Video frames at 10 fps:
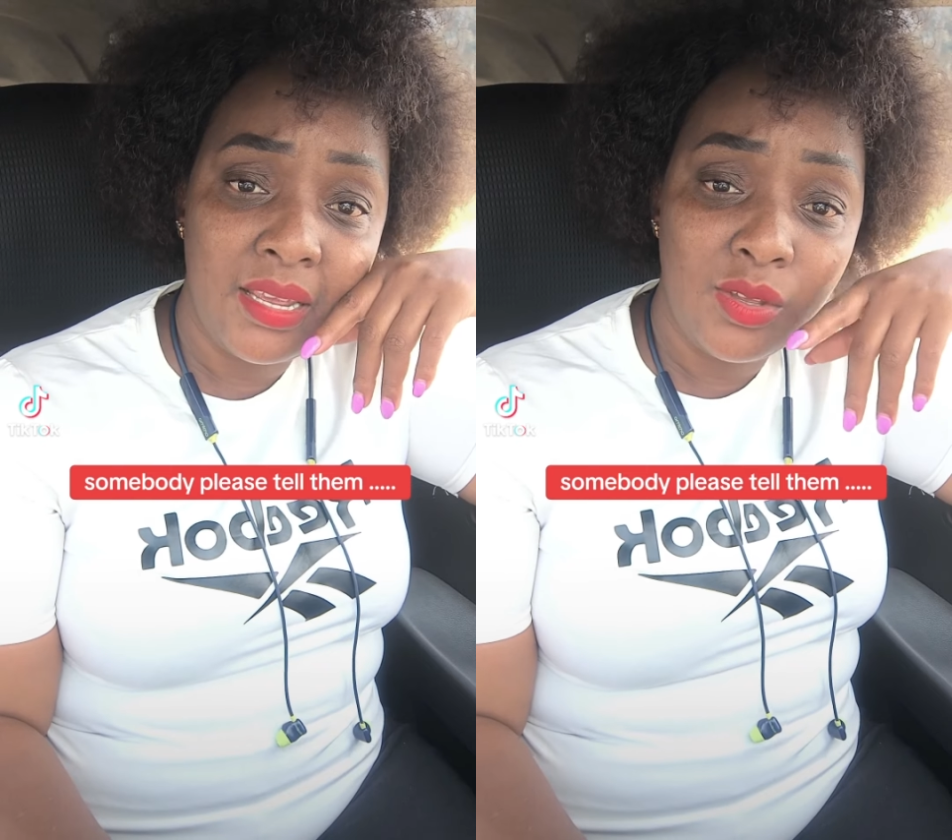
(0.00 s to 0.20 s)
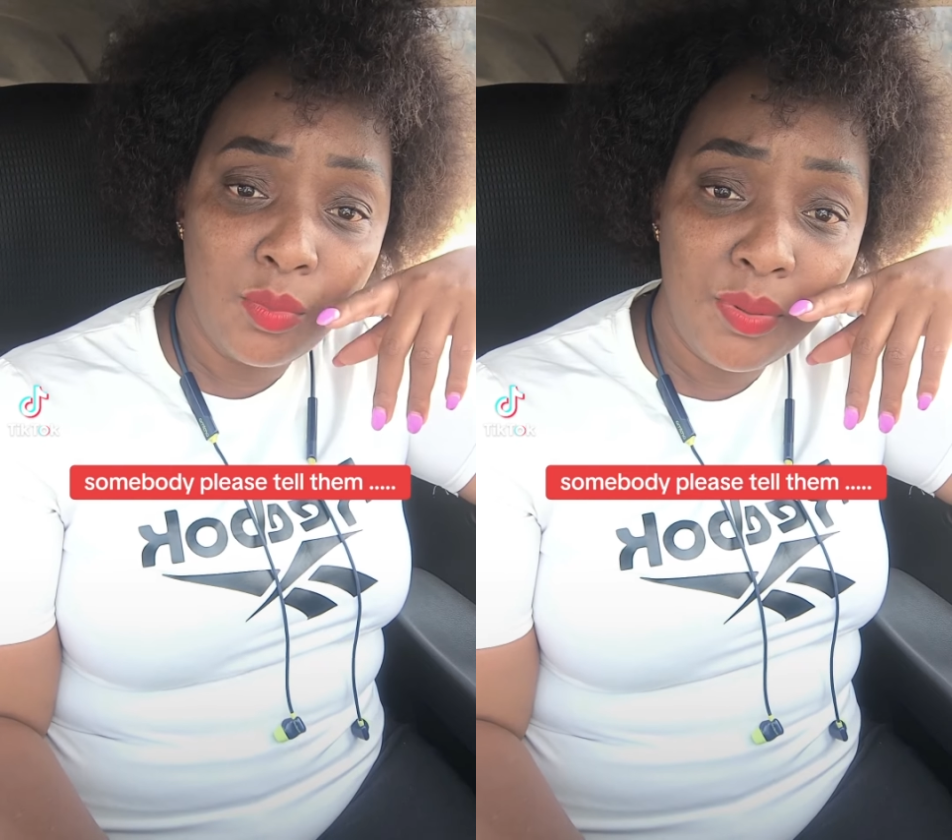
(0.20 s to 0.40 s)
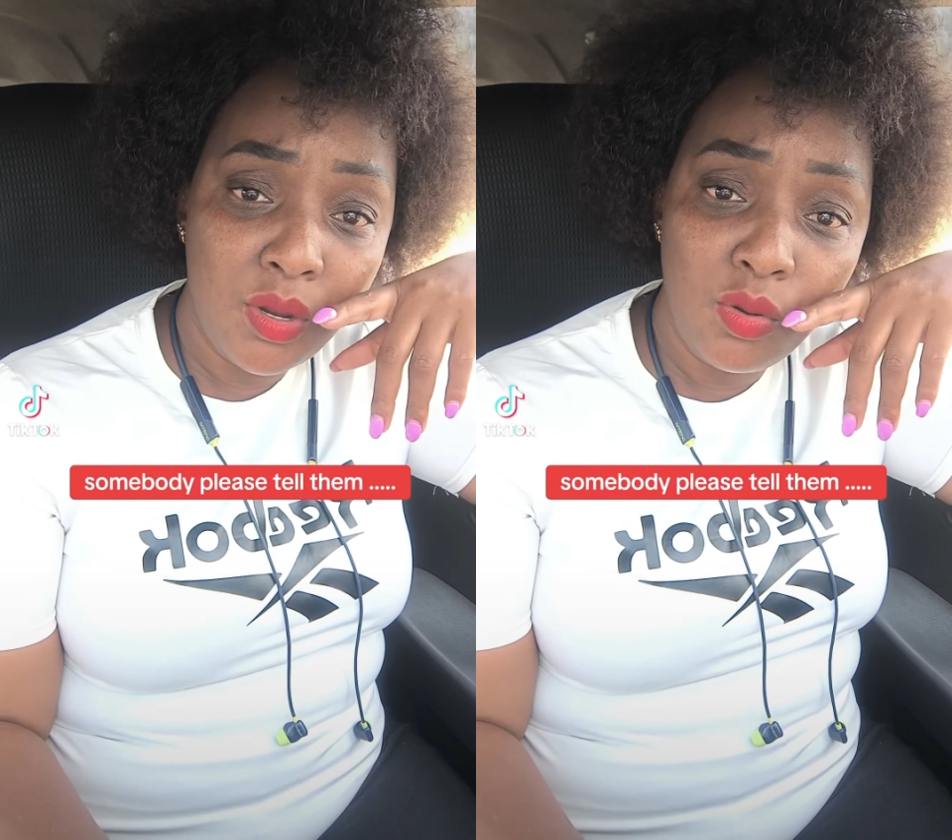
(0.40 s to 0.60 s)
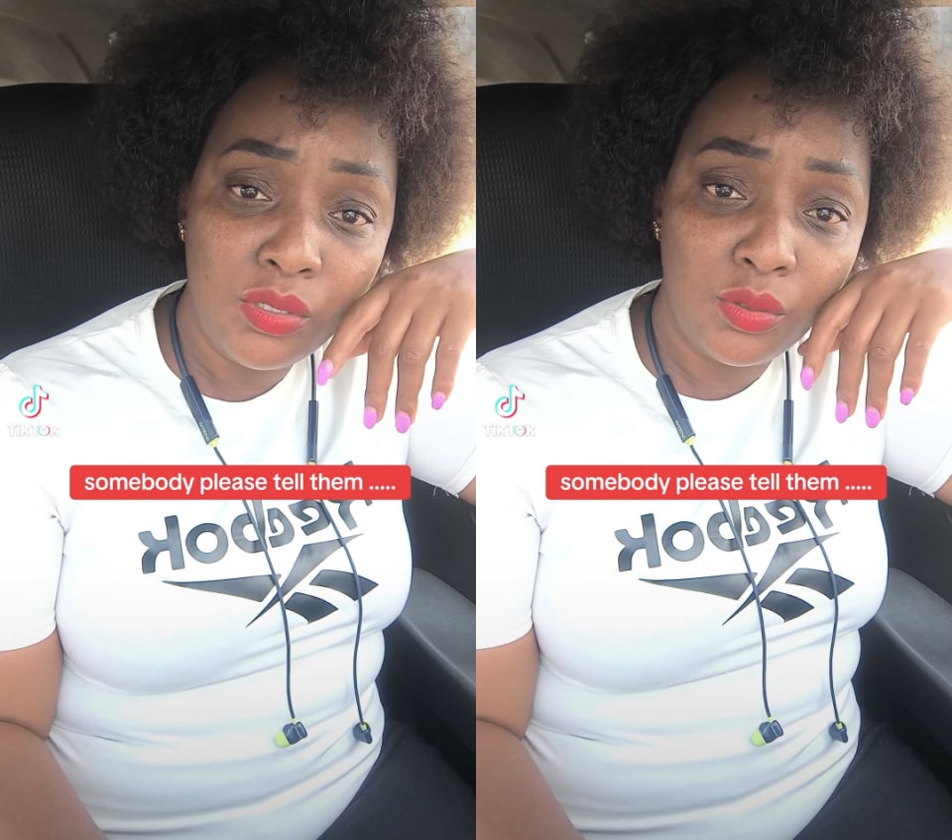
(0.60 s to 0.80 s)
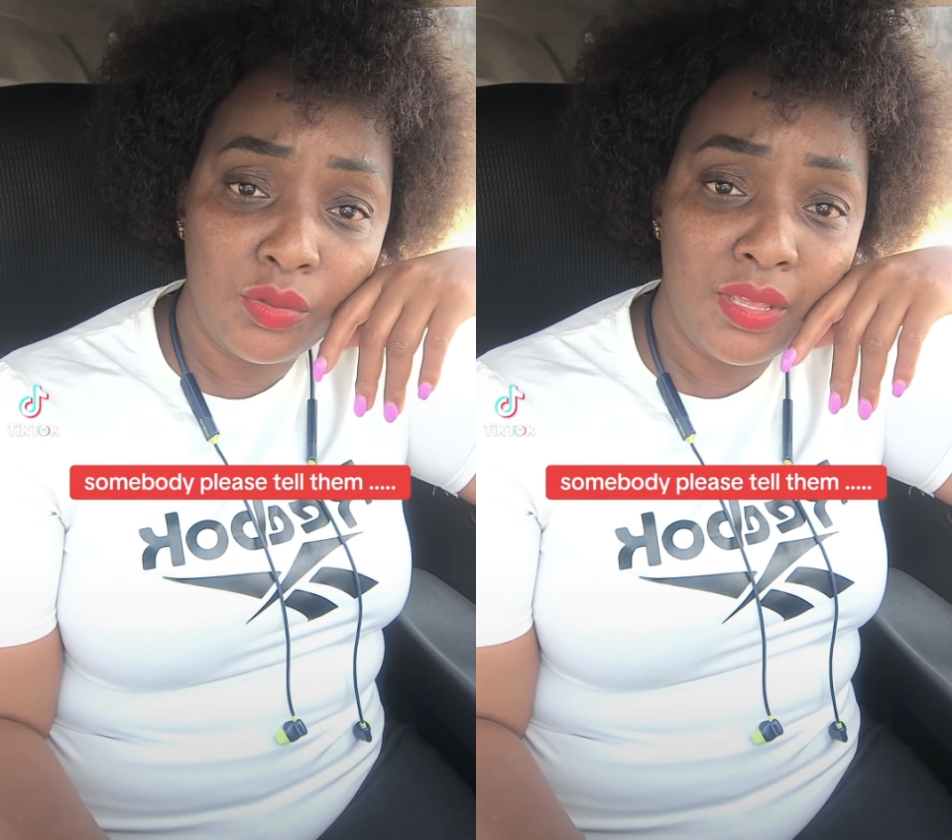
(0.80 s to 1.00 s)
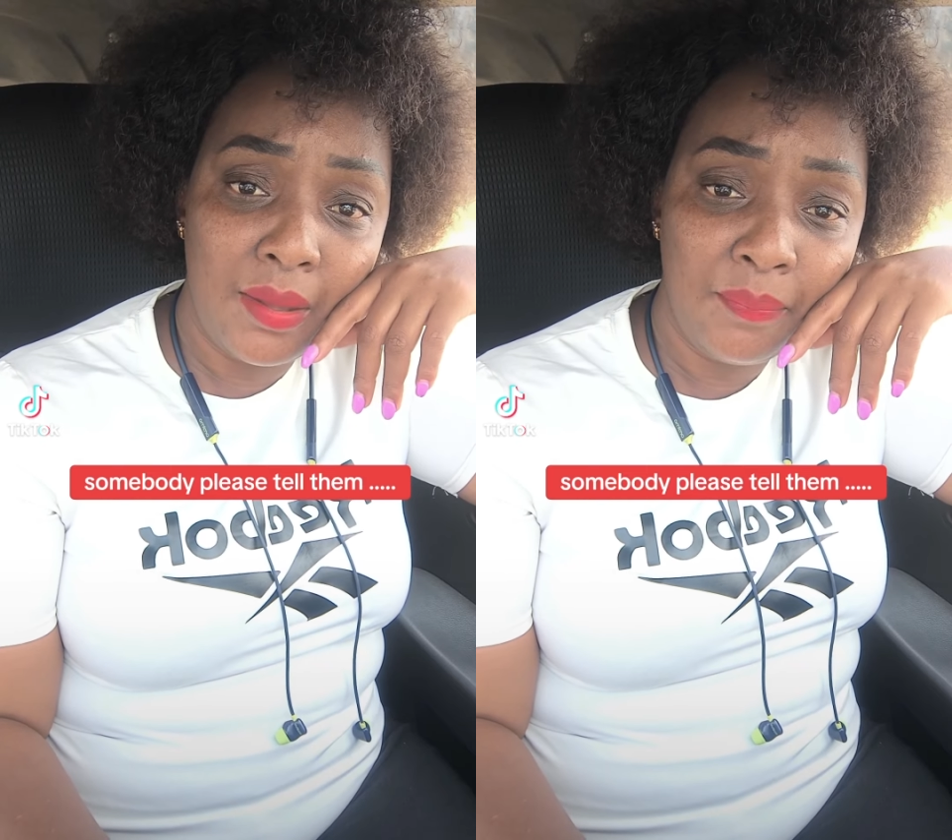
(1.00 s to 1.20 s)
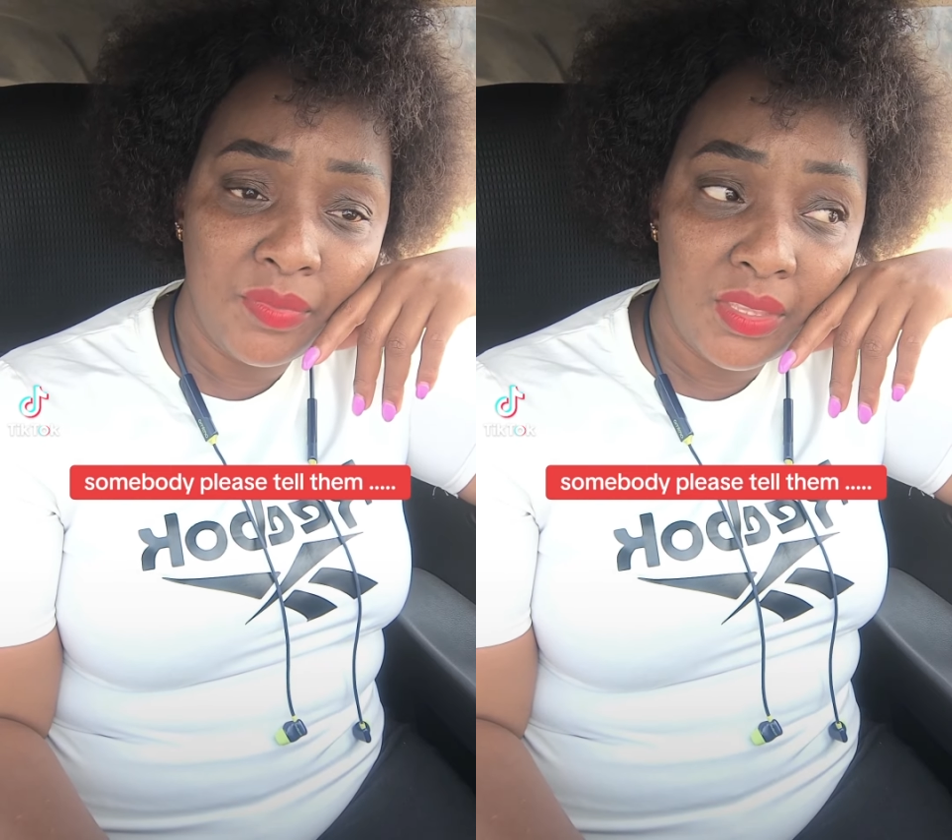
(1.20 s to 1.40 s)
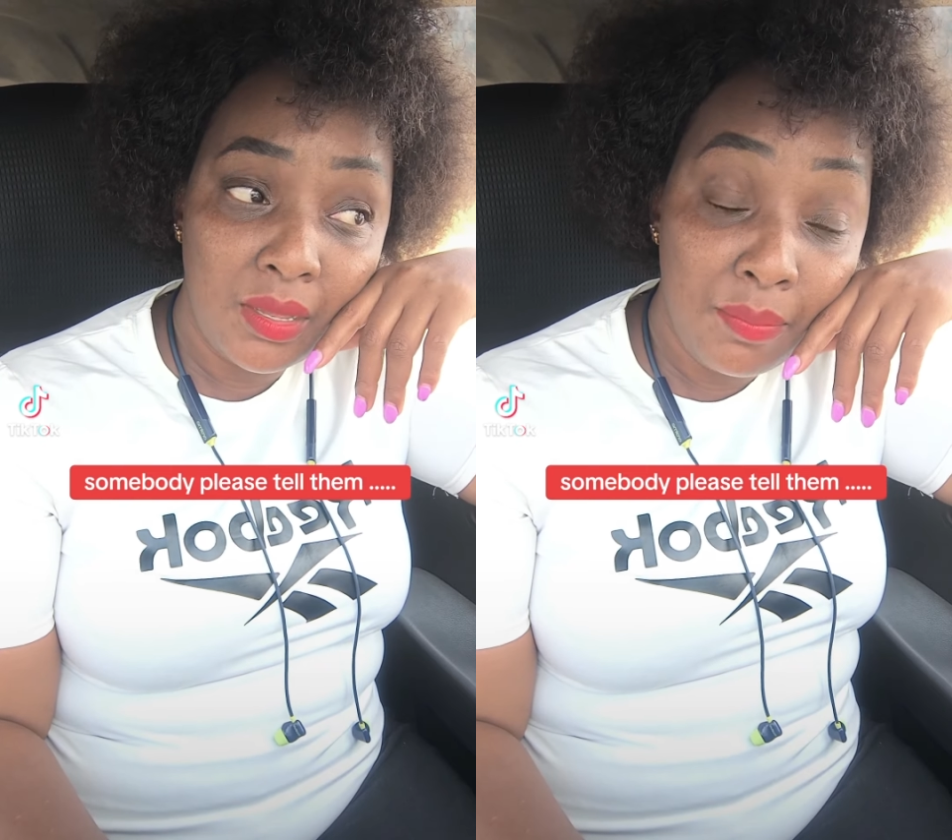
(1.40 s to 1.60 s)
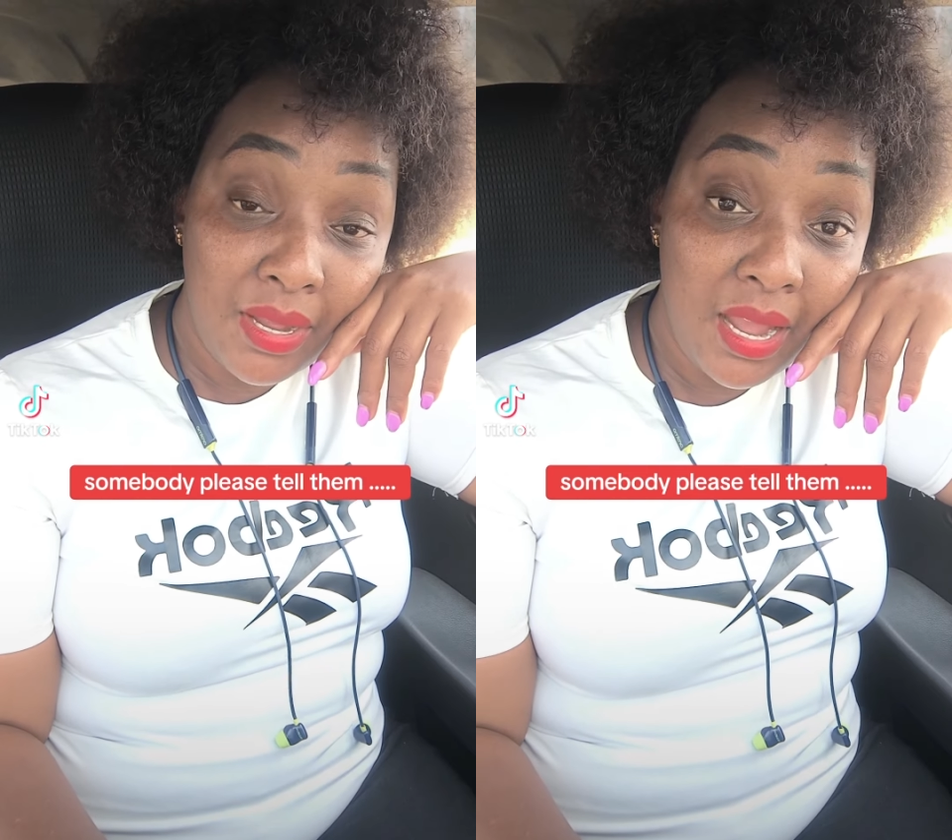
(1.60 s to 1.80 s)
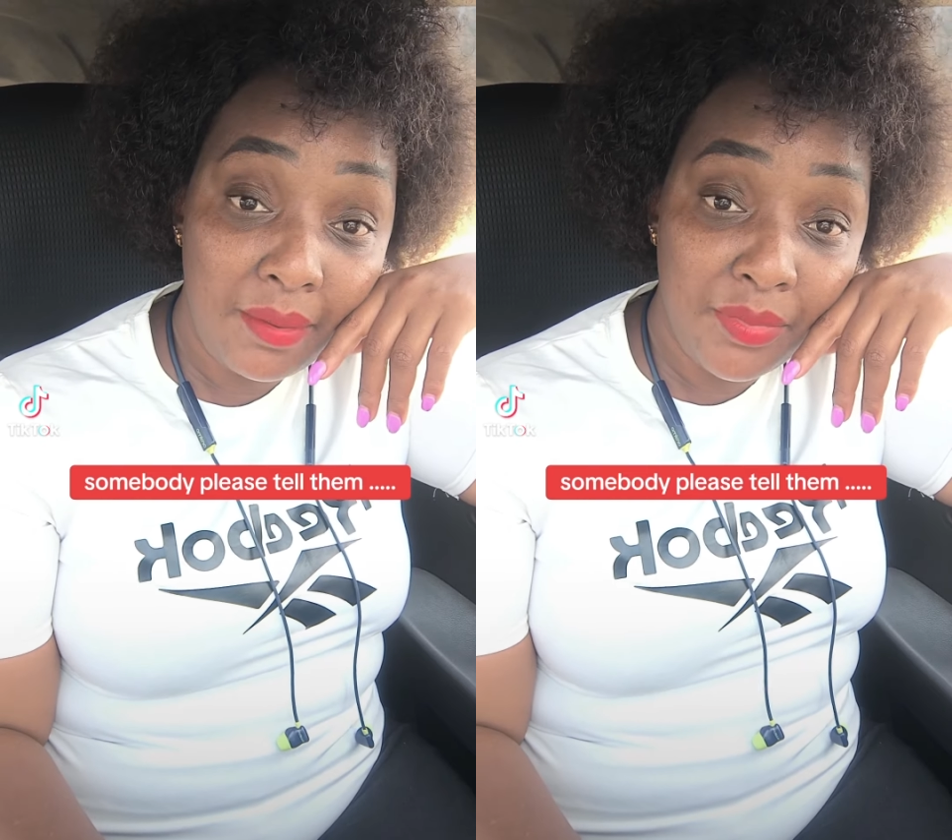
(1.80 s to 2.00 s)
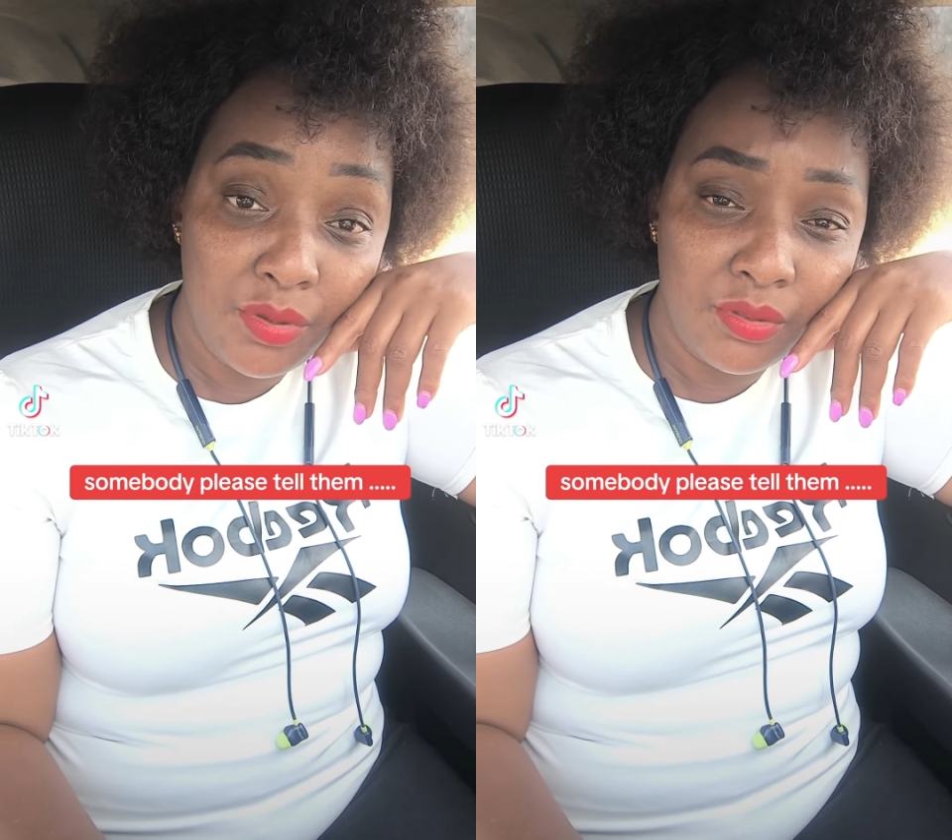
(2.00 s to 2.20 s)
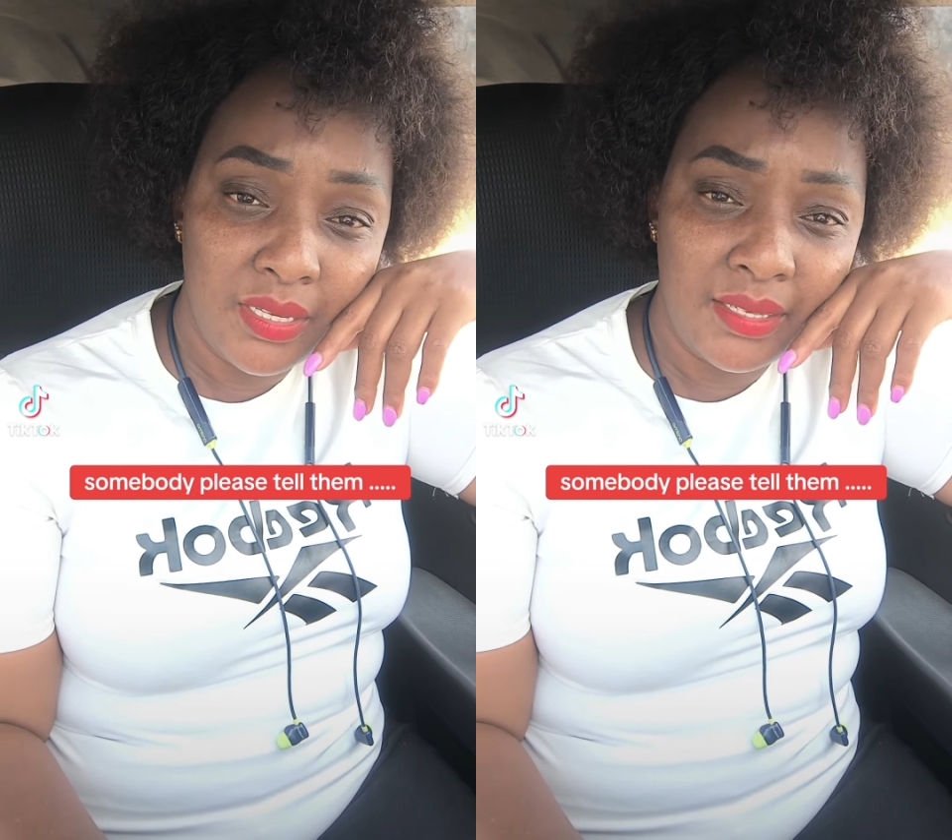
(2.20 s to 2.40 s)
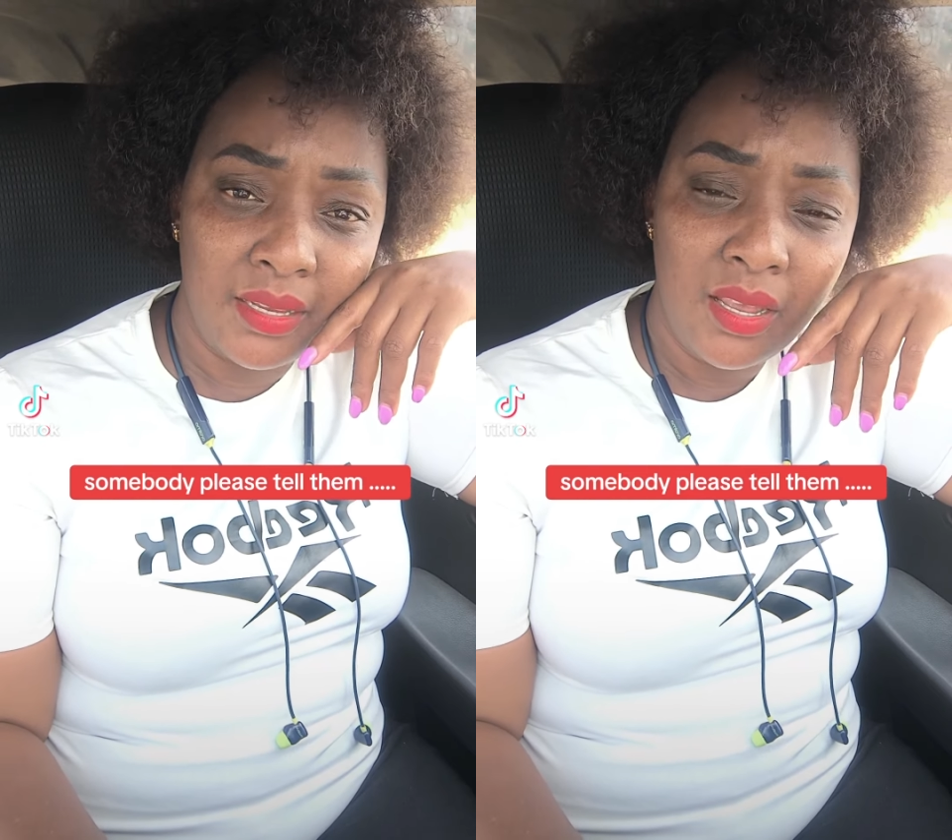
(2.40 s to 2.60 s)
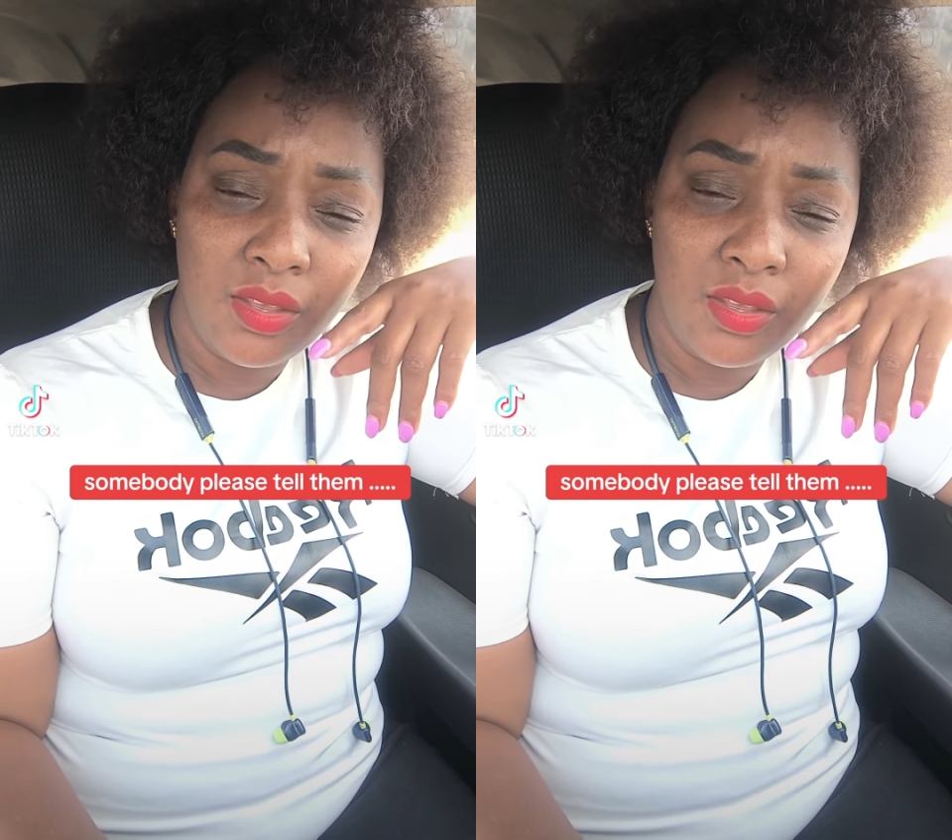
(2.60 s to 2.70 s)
You be good to them, they become users.